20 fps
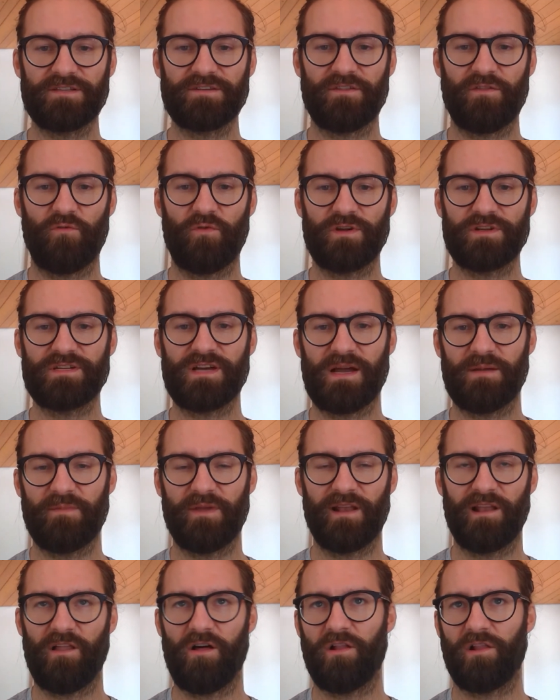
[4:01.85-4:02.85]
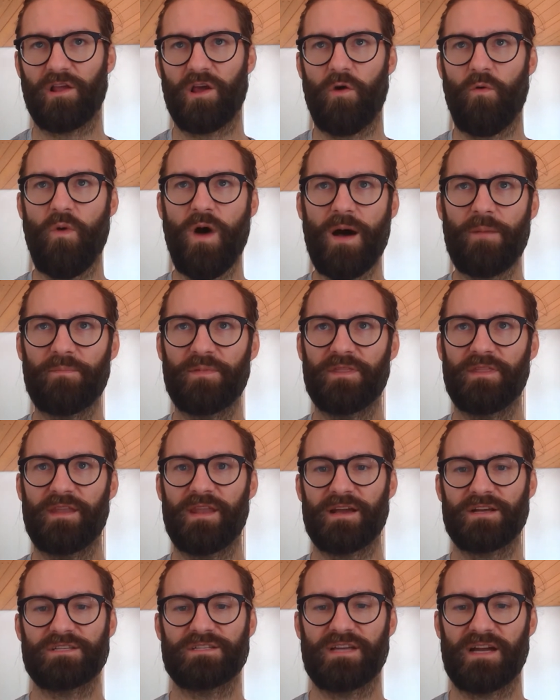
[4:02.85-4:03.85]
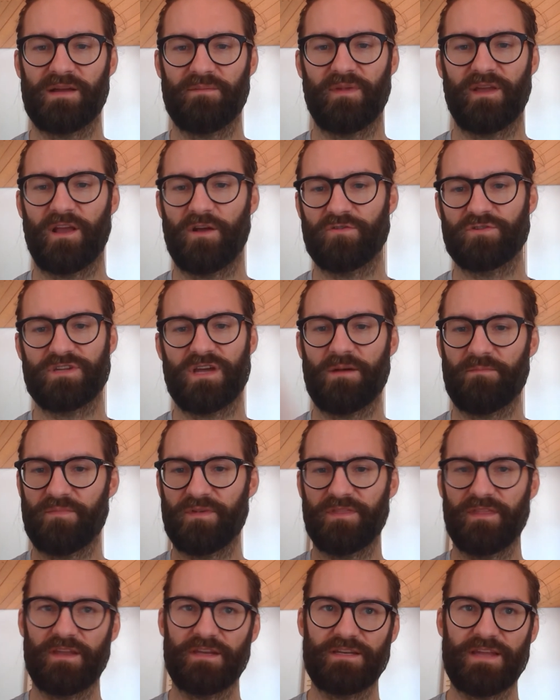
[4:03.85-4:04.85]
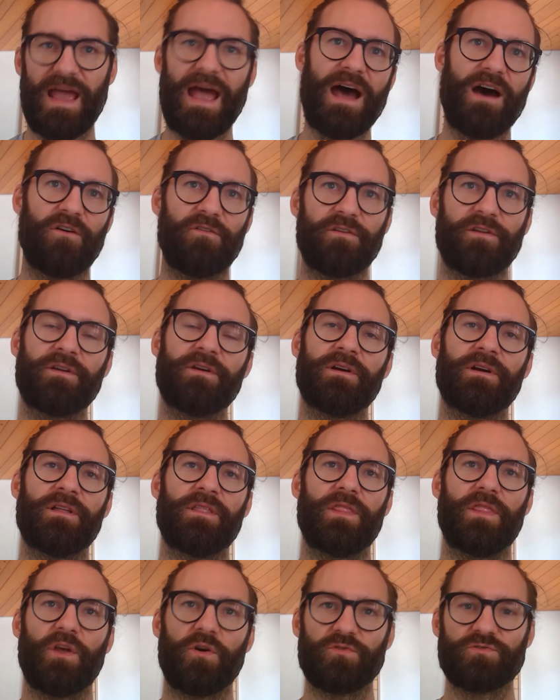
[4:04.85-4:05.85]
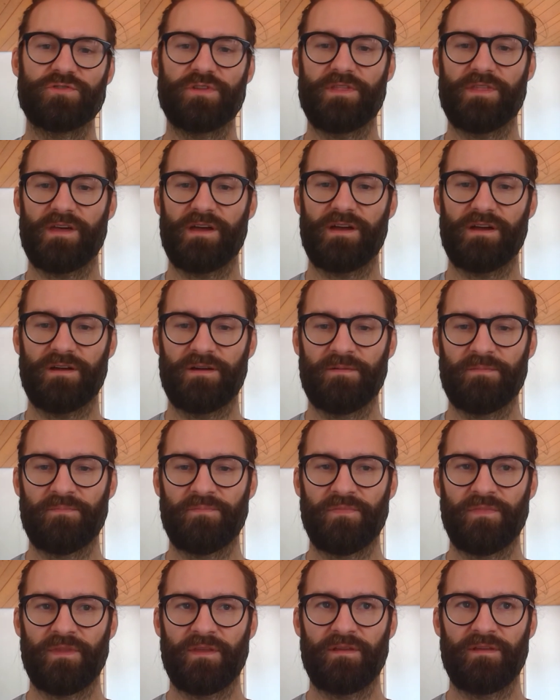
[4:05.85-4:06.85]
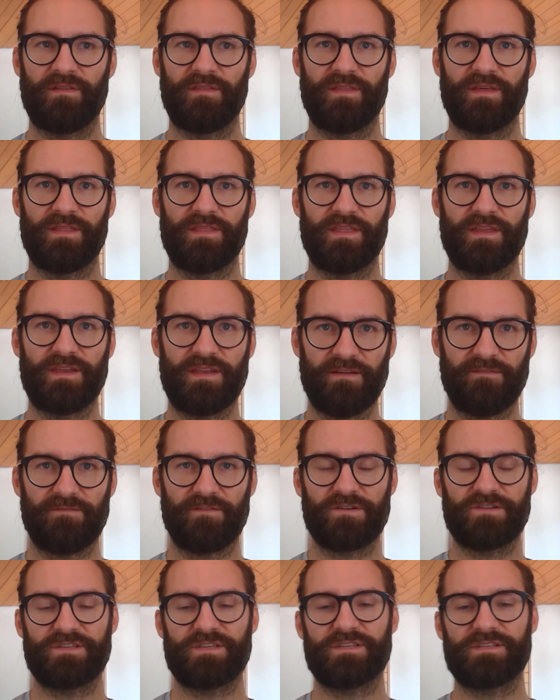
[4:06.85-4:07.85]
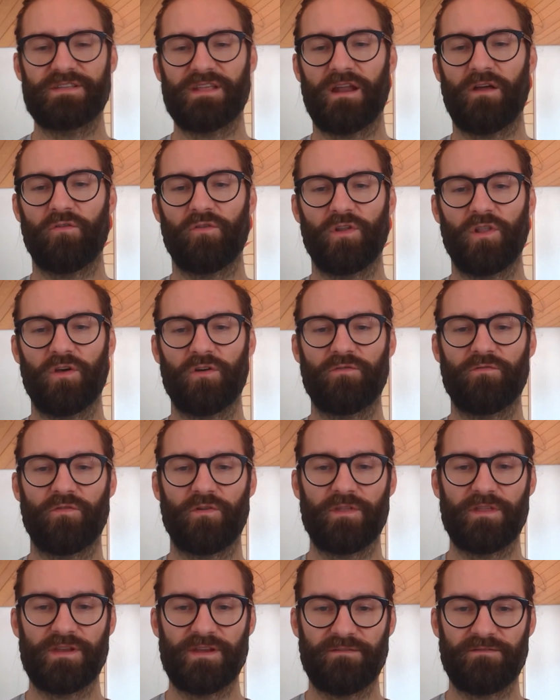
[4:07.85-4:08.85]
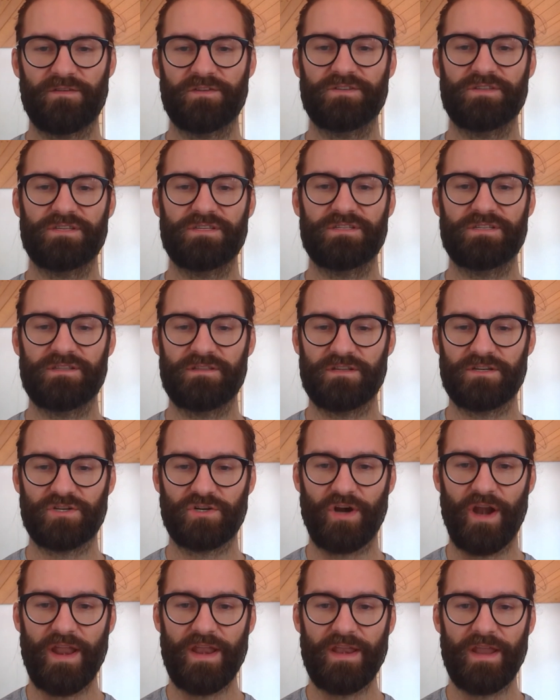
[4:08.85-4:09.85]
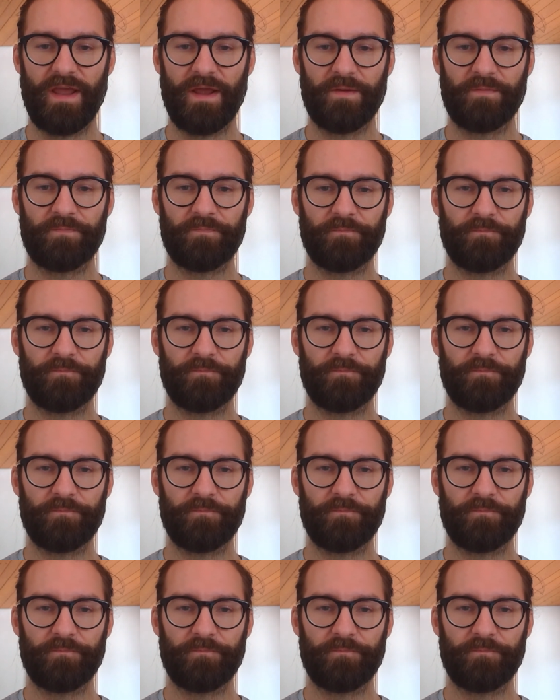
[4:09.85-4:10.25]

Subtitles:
So the one time it'll all go up and the next time it goes up and then down. Those are the differences that I would look for, the differences in the trending.